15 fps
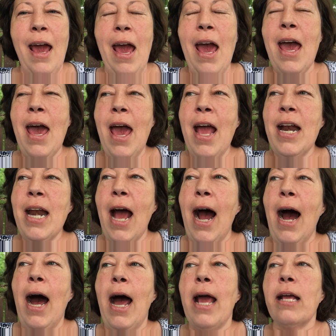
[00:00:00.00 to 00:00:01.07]
And
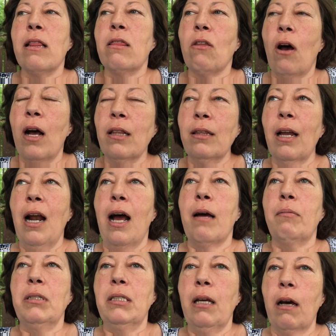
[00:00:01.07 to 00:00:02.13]
I thought that I
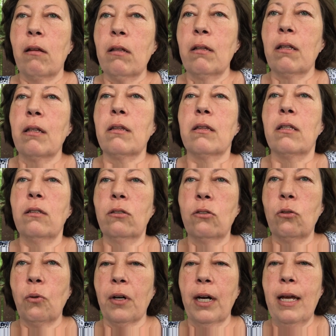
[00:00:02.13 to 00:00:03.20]
would tell the
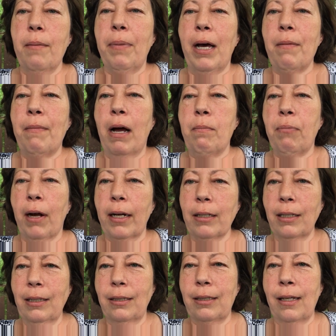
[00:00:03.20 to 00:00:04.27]
story about my
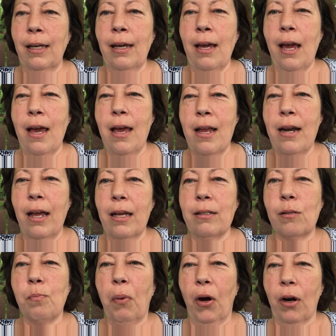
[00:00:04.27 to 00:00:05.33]
pregnancy and
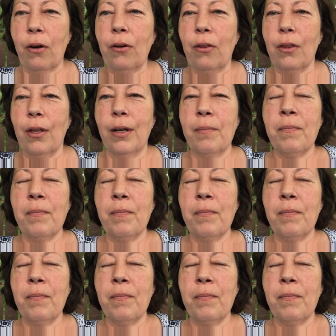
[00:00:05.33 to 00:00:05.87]
his birth.